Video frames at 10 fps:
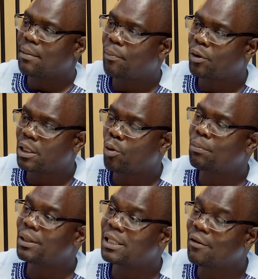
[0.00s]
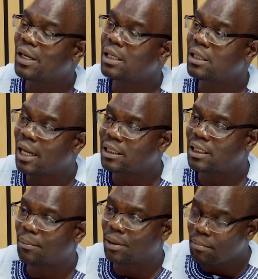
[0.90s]
Ramaphosa would be serving his last
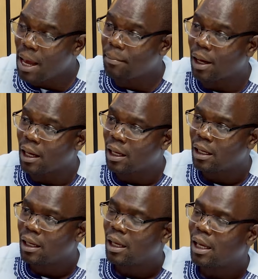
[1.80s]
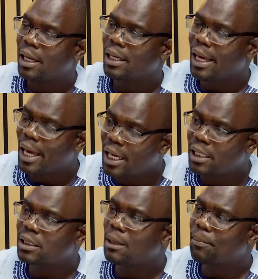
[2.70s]
term. Remember, an
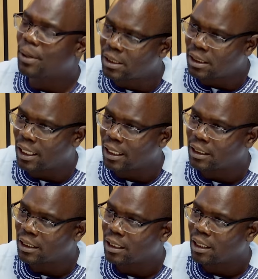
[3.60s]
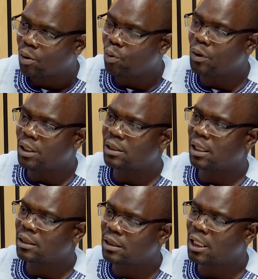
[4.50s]
ANC president who is
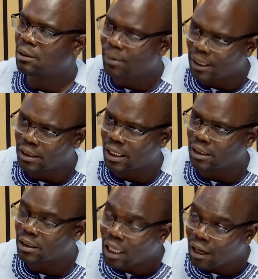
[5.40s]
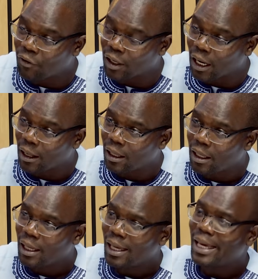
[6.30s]
a state president in South Africa
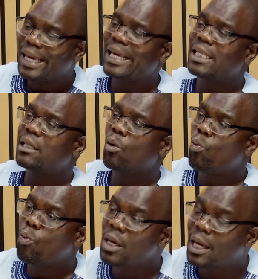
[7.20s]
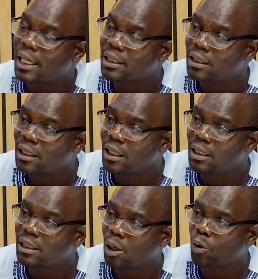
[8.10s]
is the weakest in
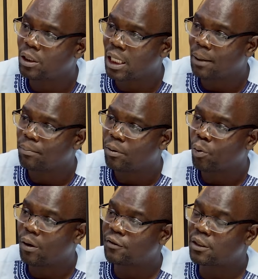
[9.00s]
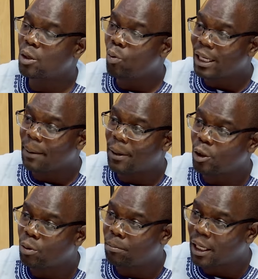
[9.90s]
his second term. We have seen what
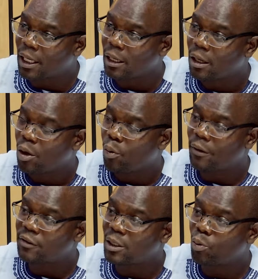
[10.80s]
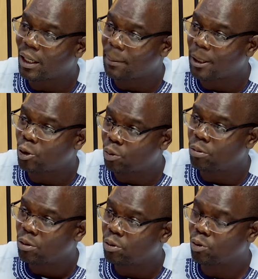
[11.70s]
happened to Mbeki. We have seen what happened to
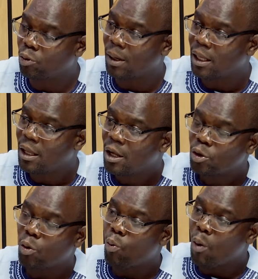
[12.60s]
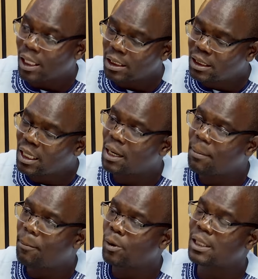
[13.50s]
Zuma. So once Cyril
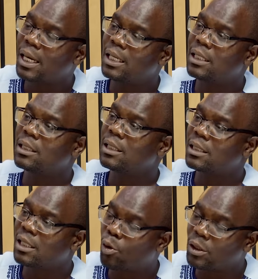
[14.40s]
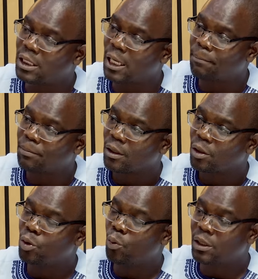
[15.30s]
Ramaphosa is in his second term,
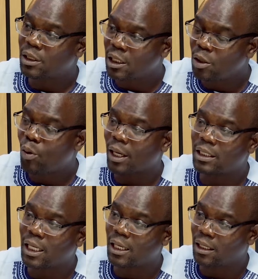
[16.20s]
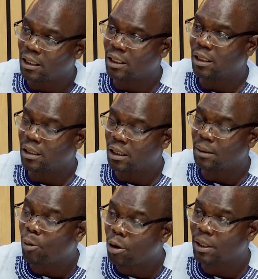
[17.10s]
you will see what the
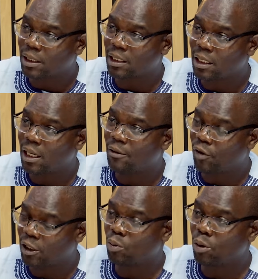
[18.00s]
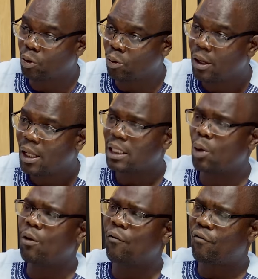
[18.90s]
Paul Mashatile faction will do. They
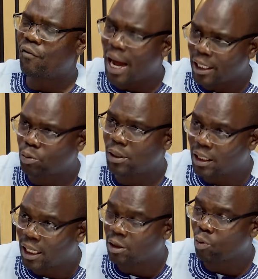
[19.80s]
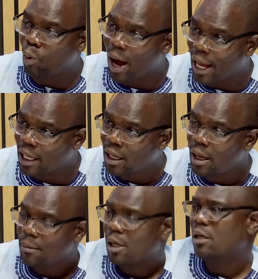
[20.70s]
will fight to the death. Why?
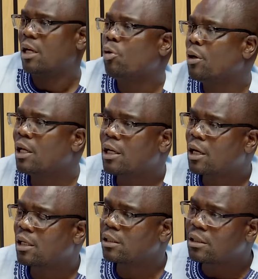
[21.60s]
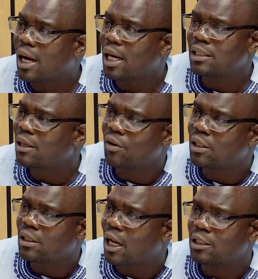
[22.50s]
They know in any case, this guy is saving
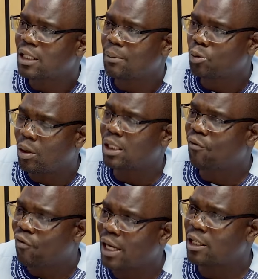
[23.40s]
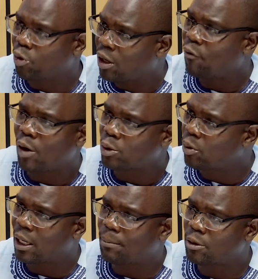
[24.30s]
his last term. So let's fight in order for us to
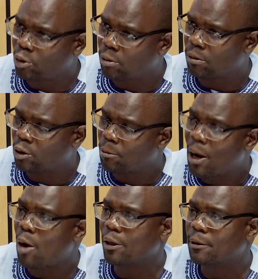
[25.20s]
get into power.